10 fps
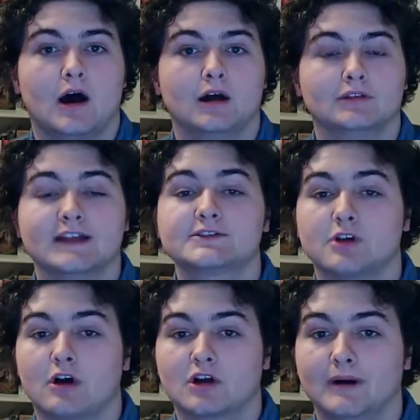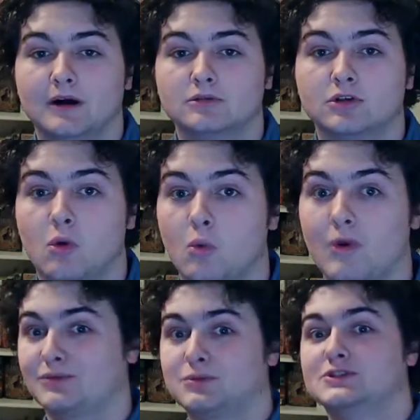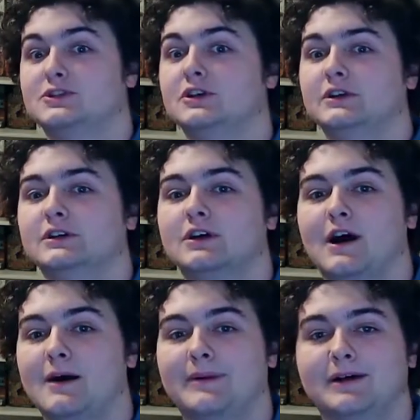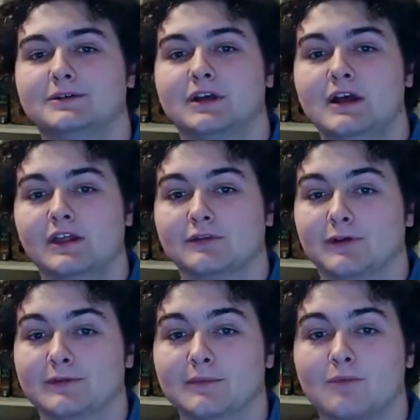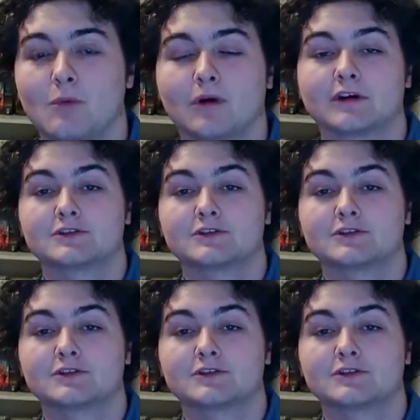let's talk about what was good about the Rhythm of War.